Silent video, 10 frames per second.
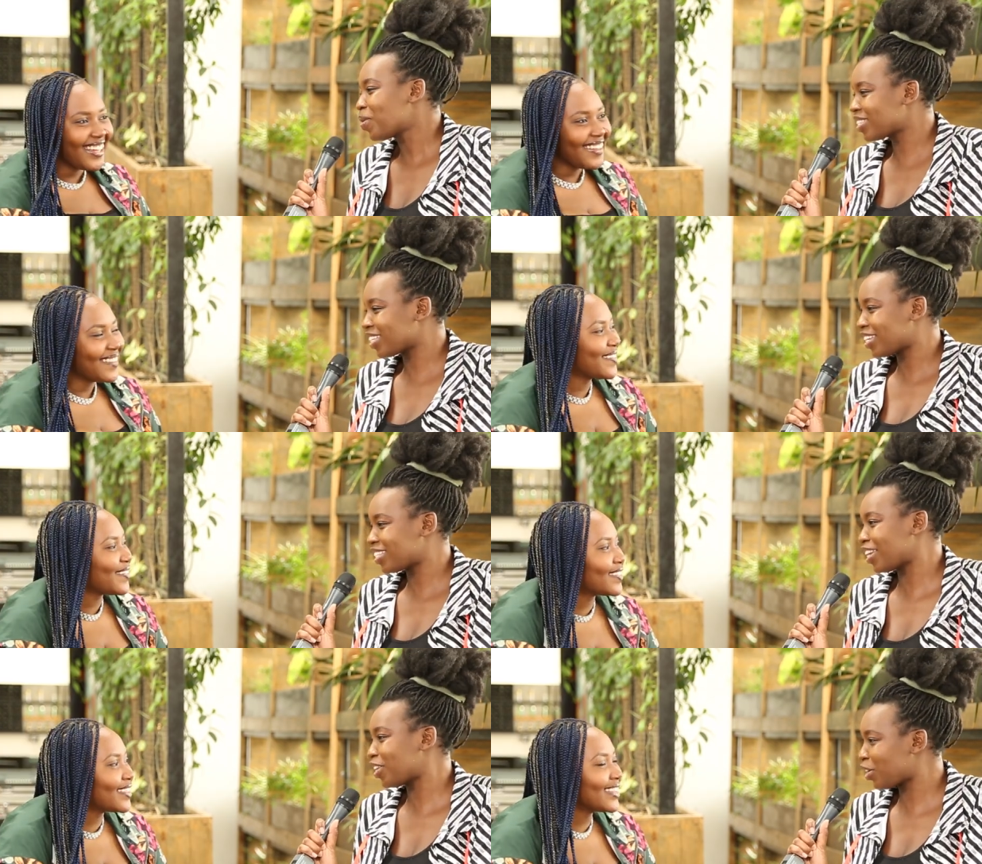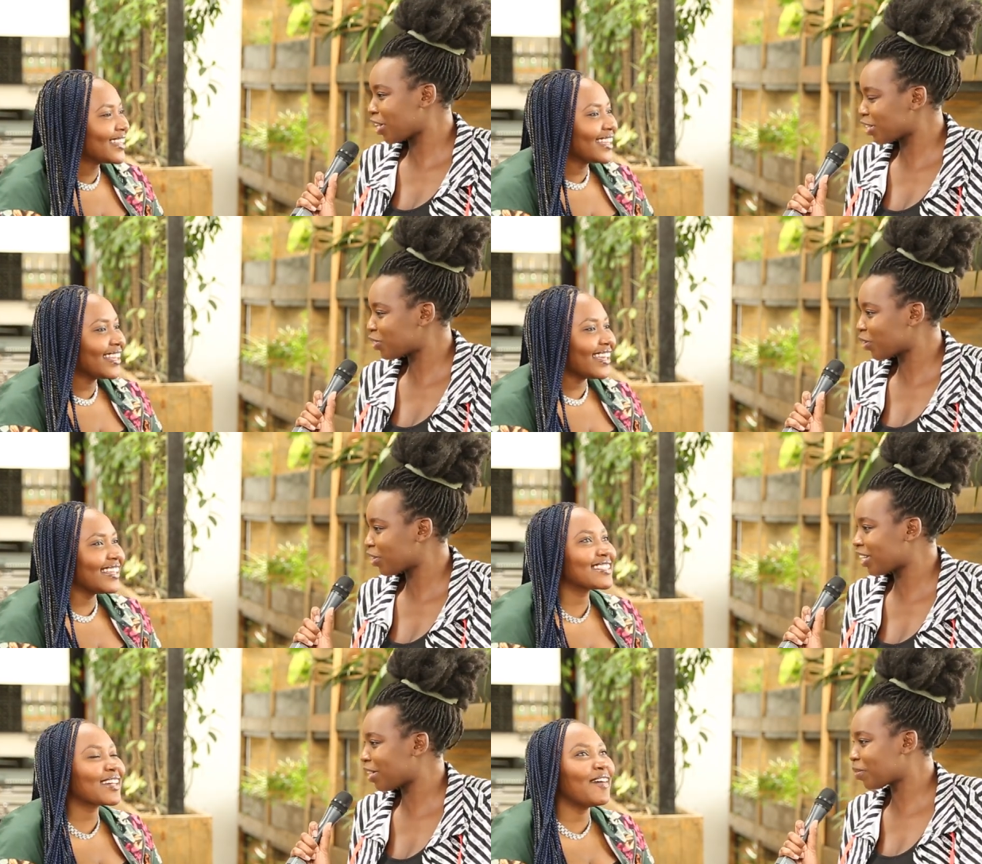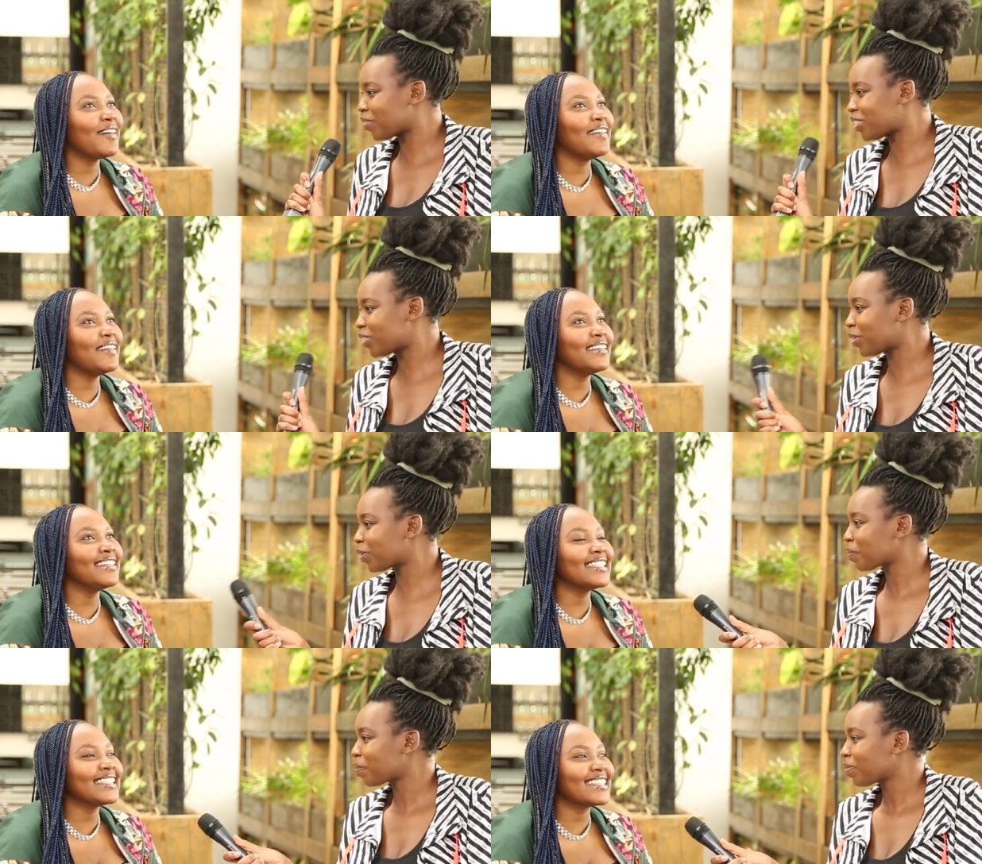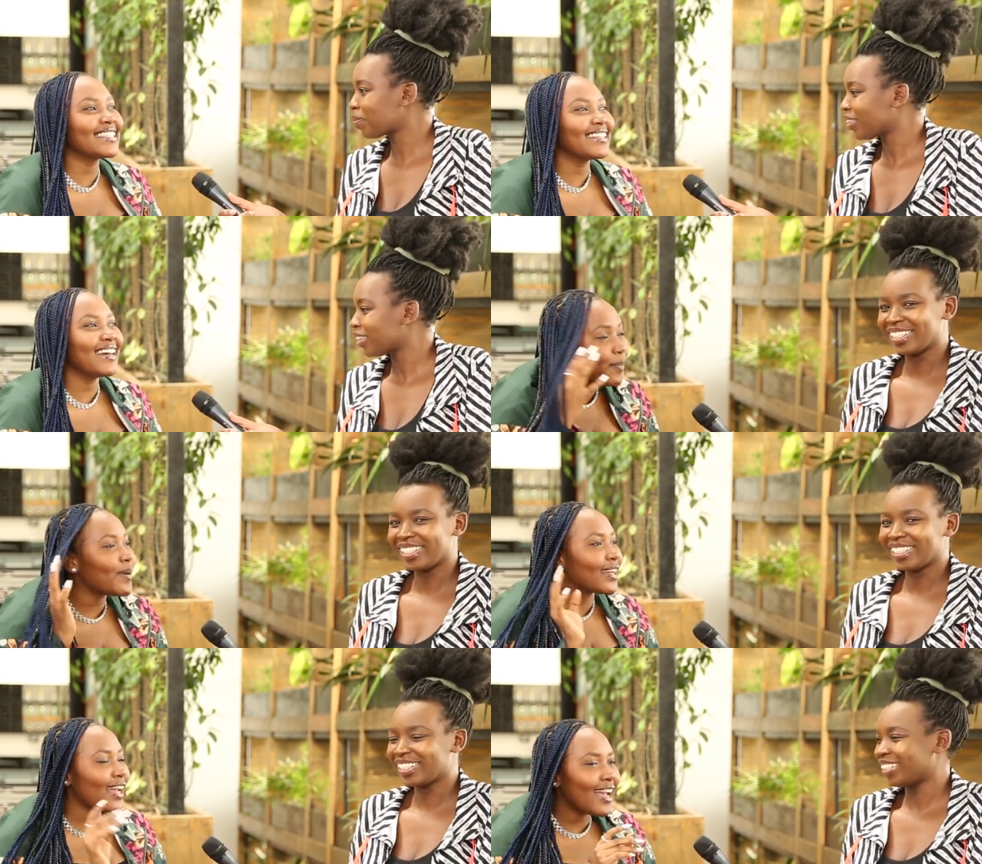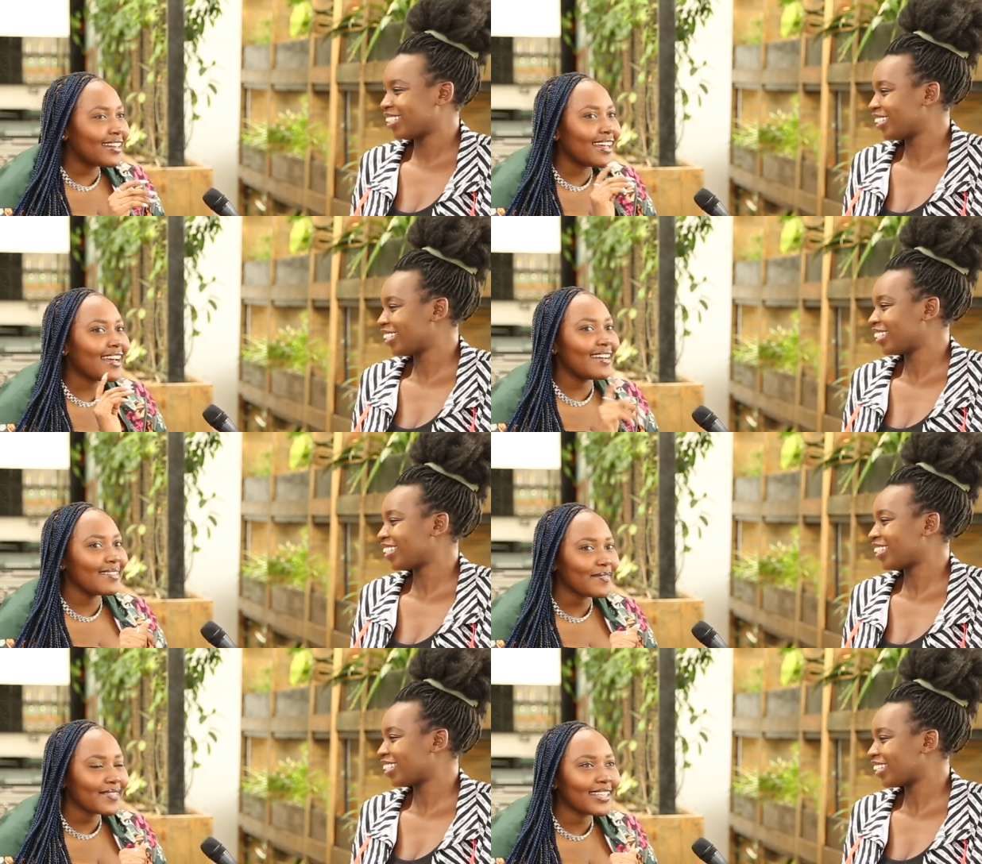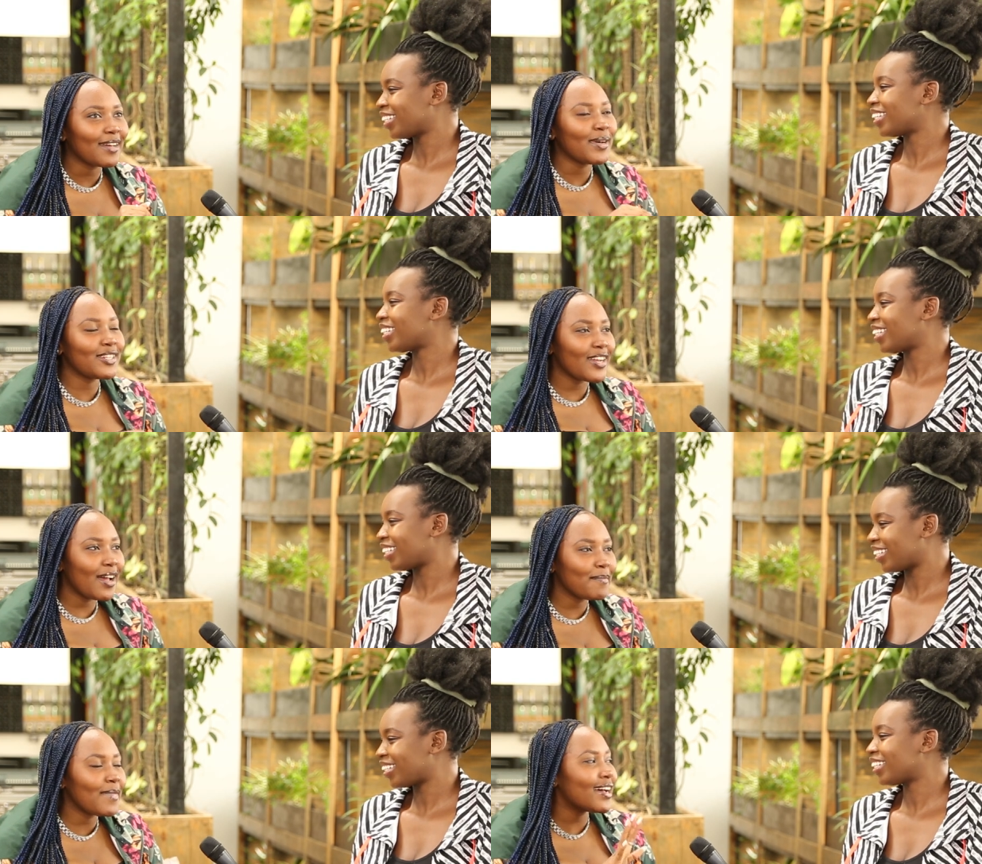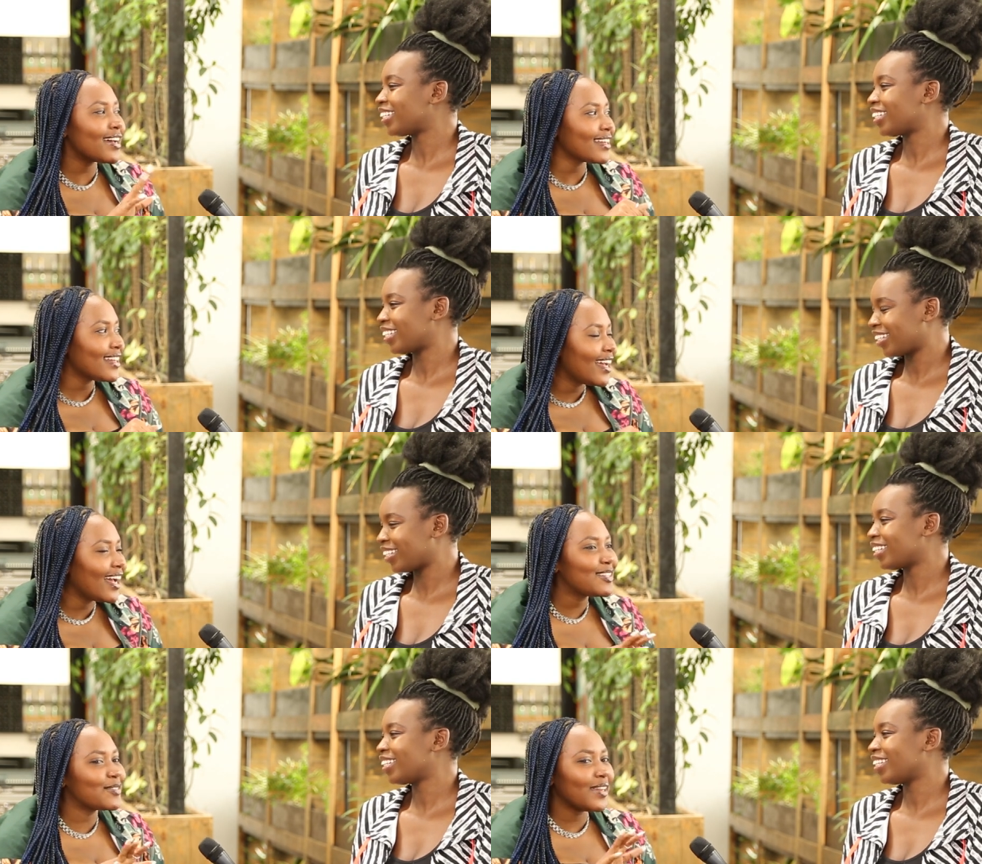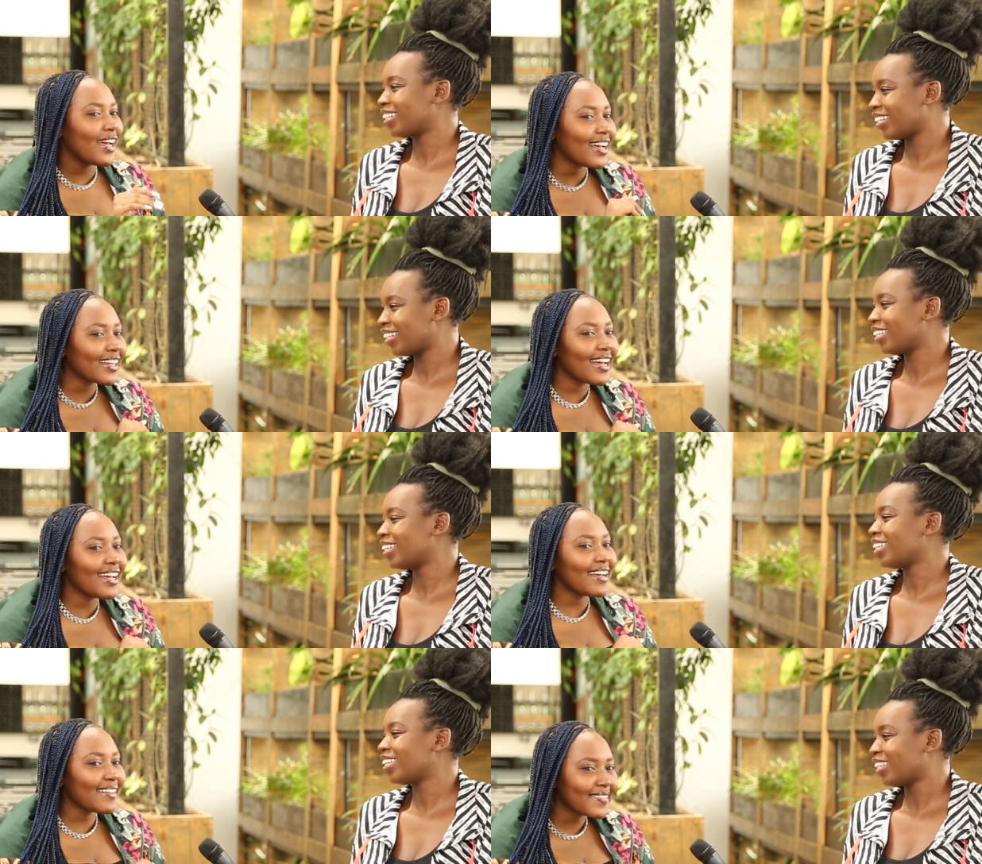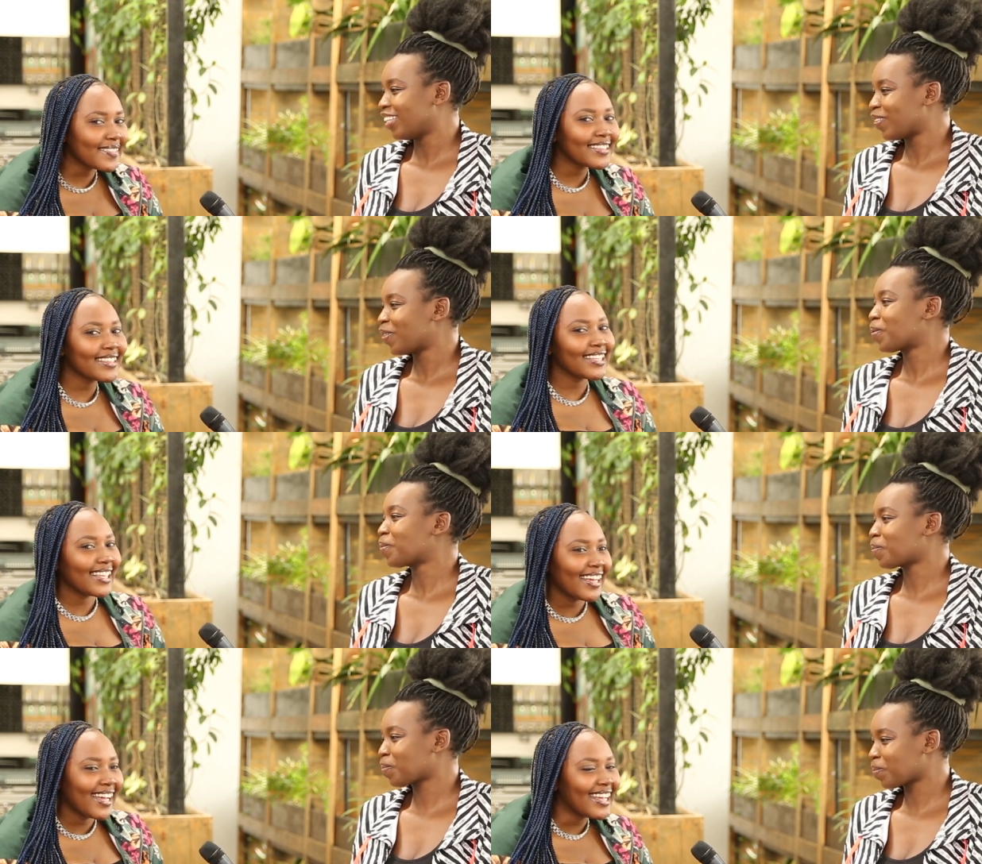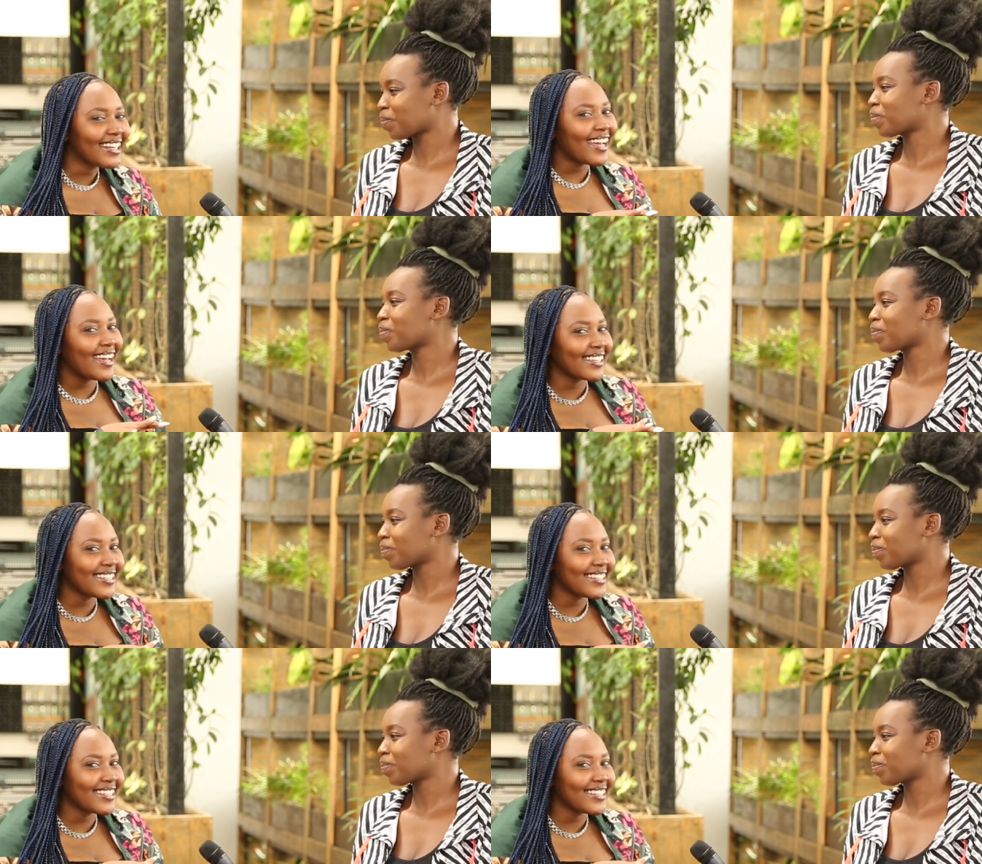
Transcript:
Speaker 1: What's the song name of the
Speaker 2: song? Propaganda nama drama, hatunaga na